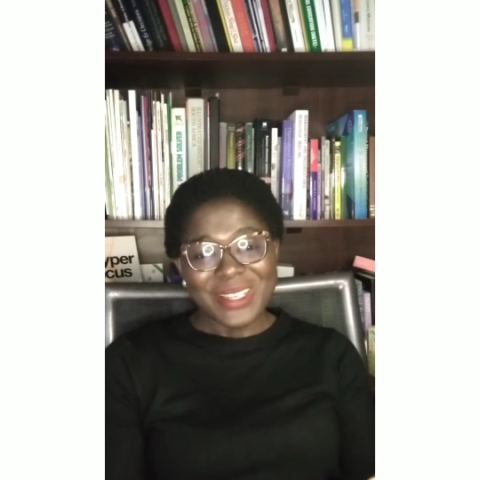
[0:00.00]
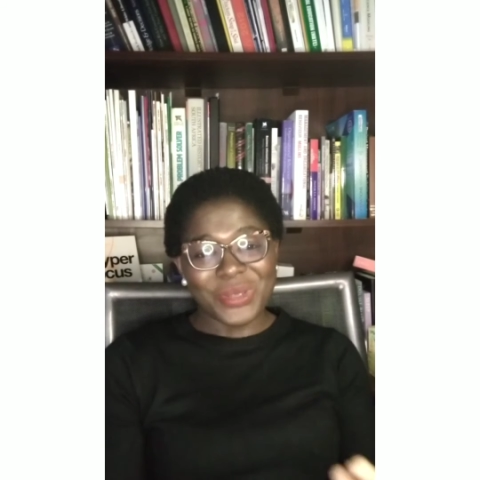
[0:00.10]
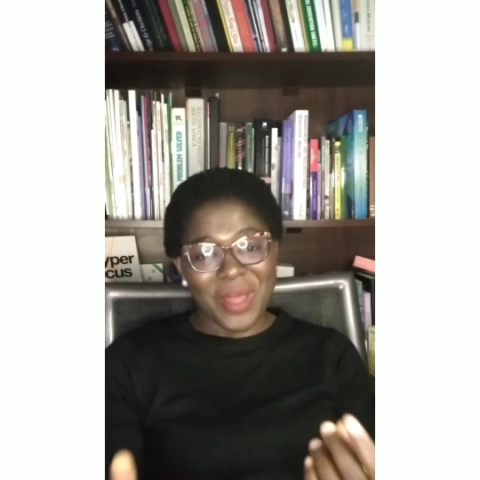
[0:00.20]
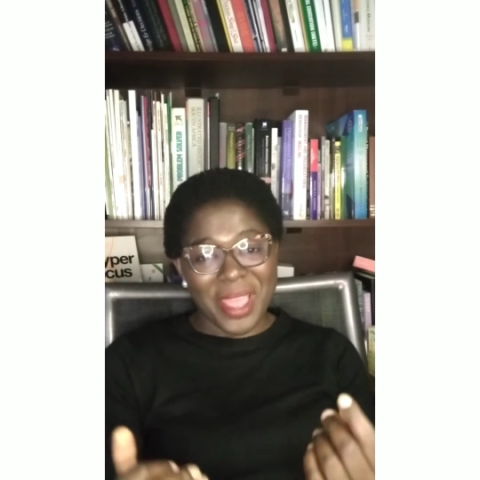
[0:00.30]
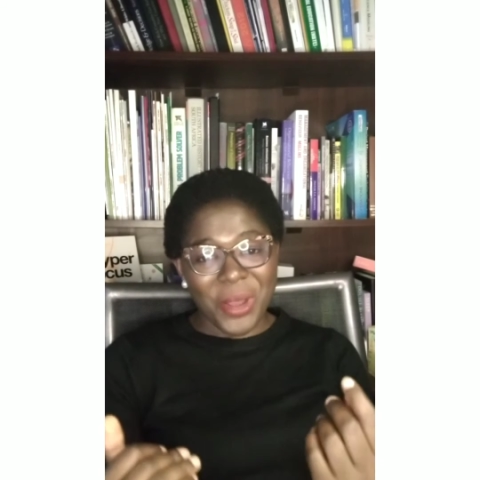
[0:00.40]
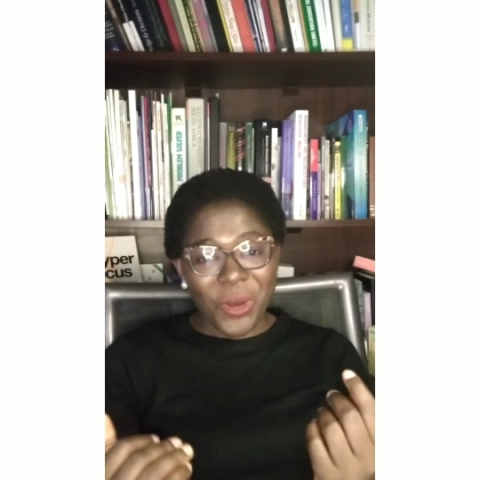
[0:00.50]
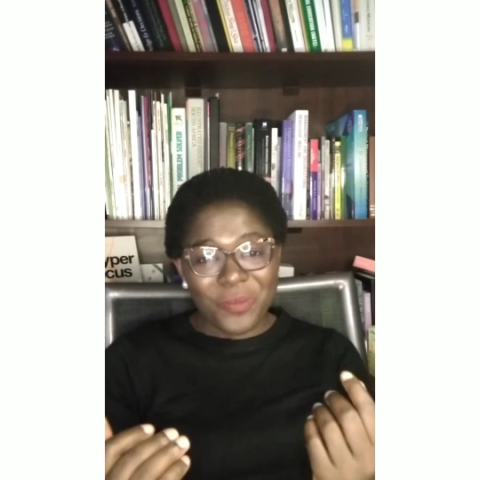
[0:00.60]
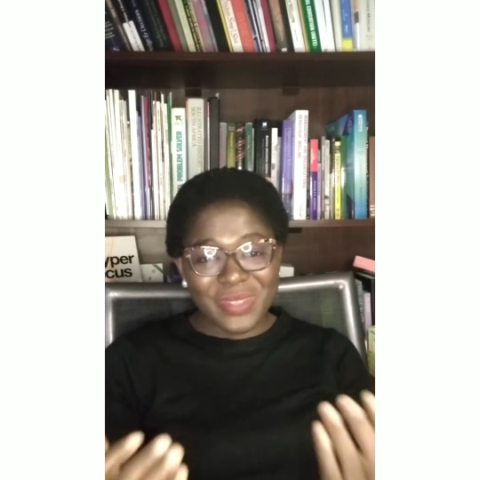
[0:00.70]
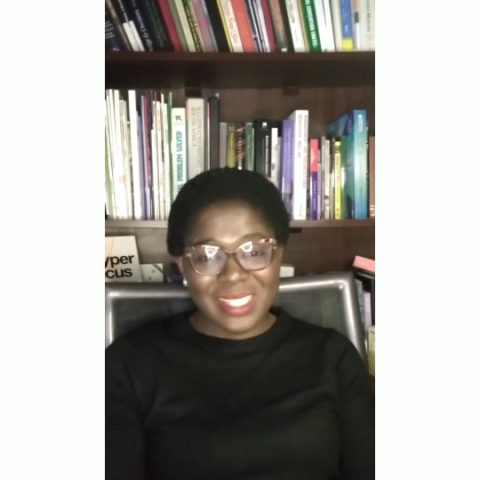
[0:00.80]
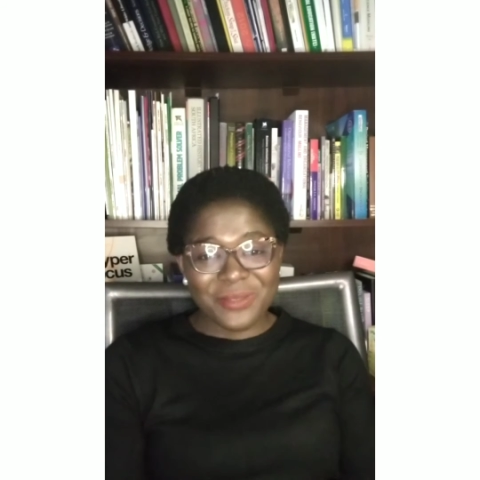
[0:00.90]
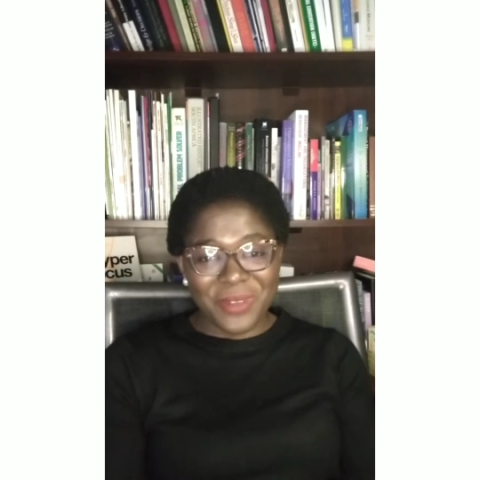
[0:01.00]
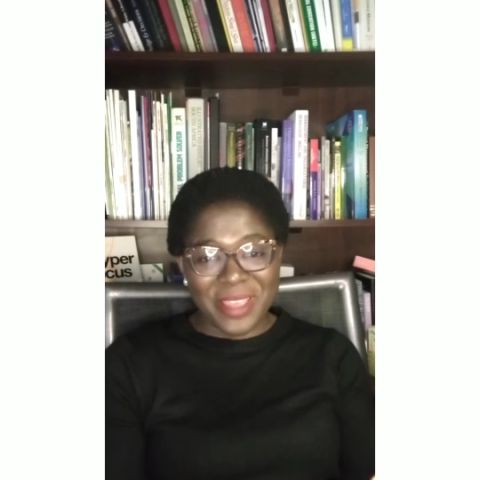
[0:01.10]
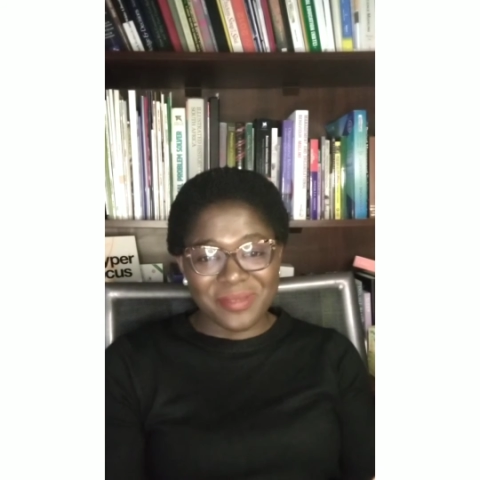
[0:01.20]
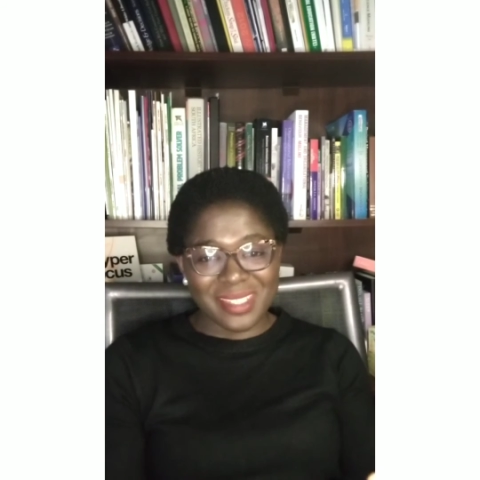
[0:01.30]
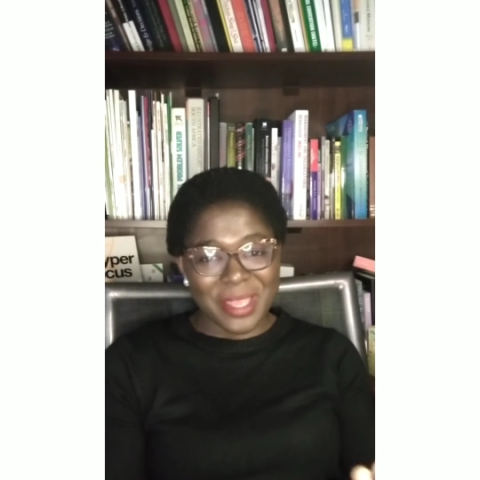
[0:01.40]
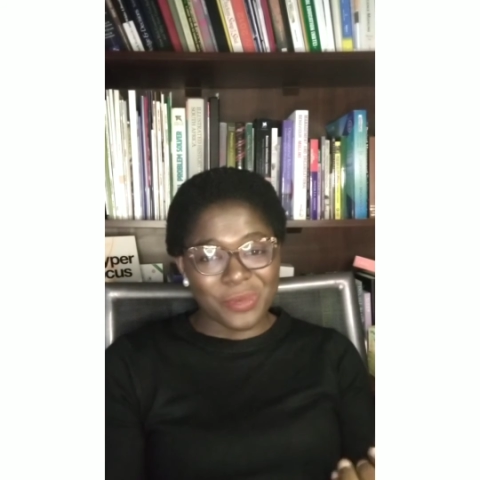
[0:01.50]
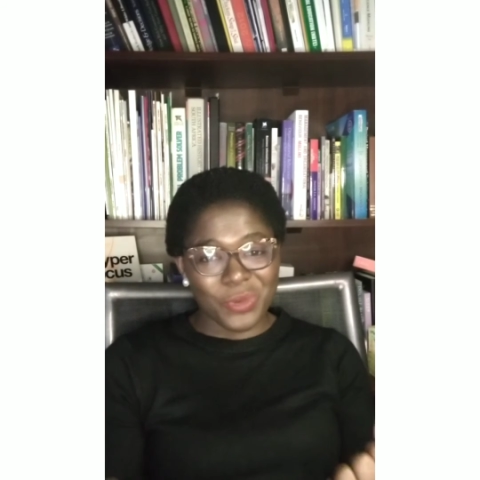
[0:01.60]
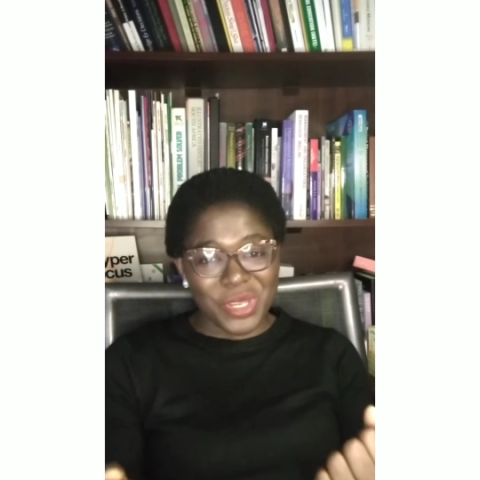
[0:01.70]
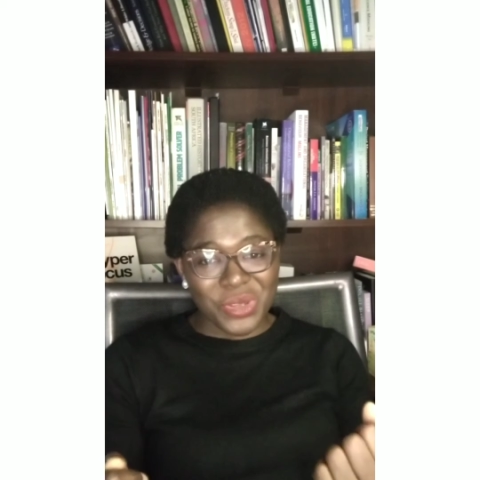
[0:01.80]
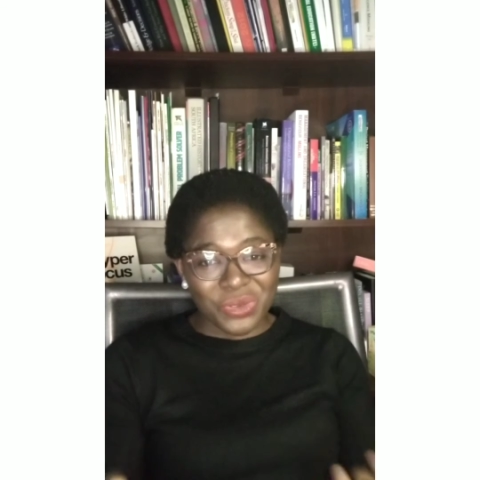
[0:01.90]
So I hope these 5 steps
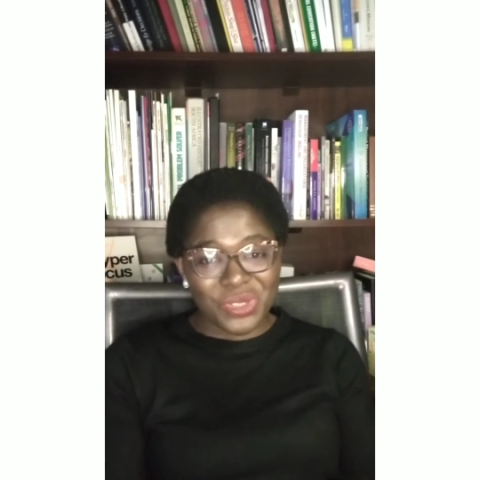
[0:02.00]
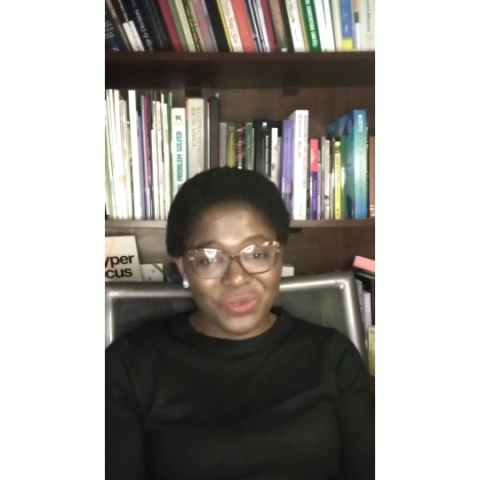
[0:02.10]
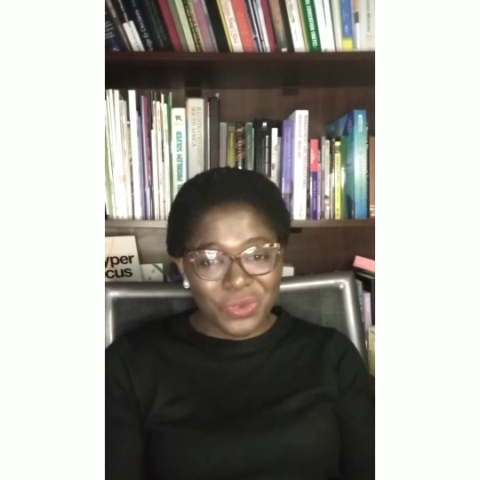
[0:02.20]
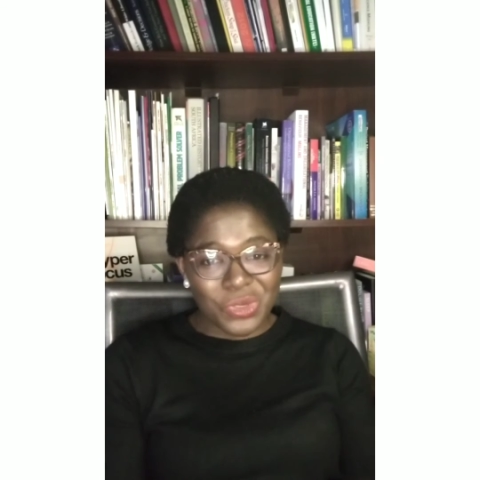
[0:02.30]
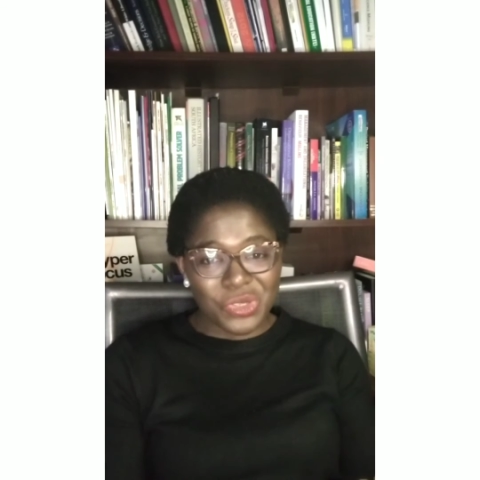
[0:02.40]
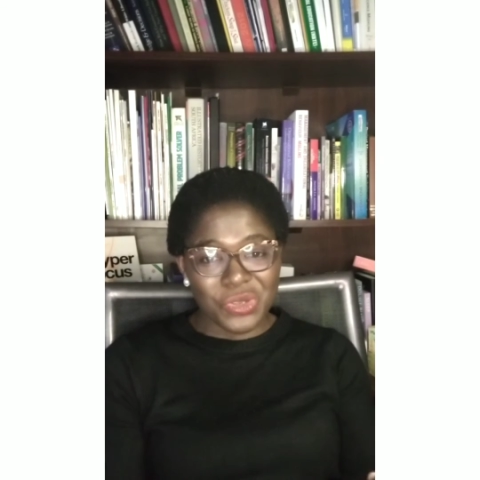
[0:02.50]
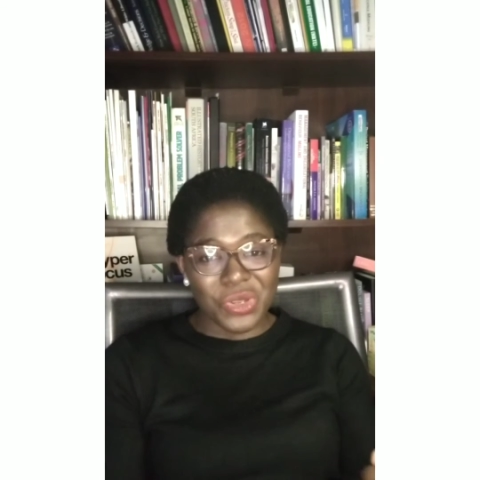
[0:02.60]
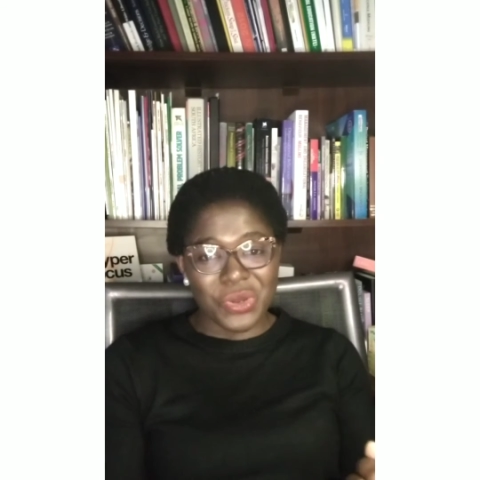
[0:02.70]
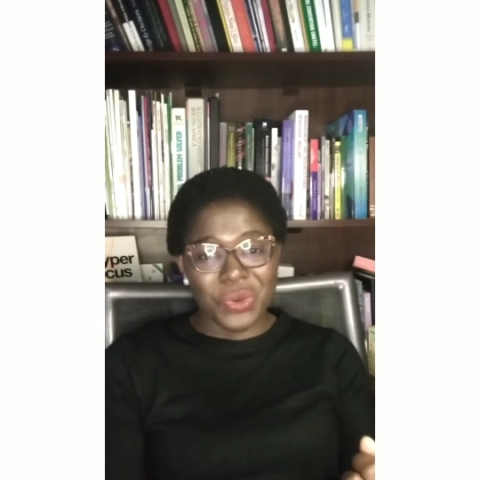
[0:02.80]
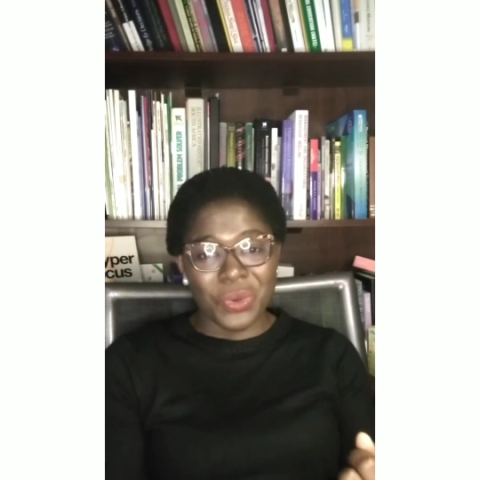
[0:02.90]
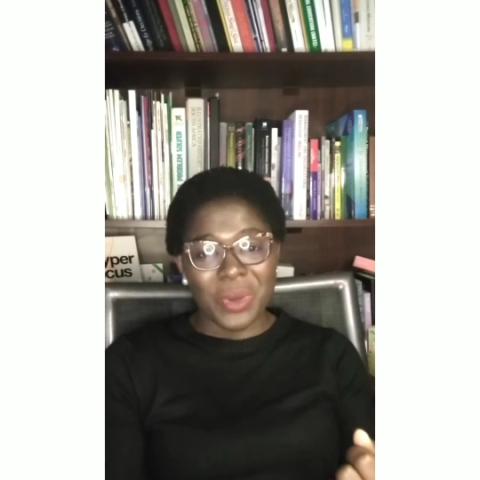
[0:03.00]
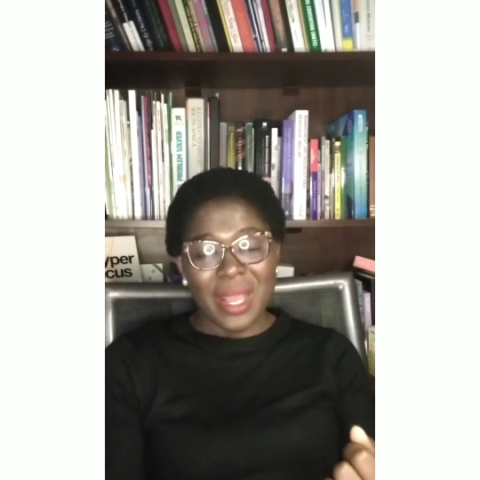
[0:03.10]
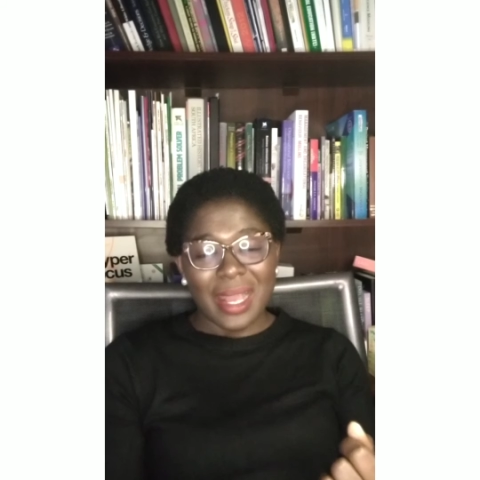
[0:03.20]
were useful to you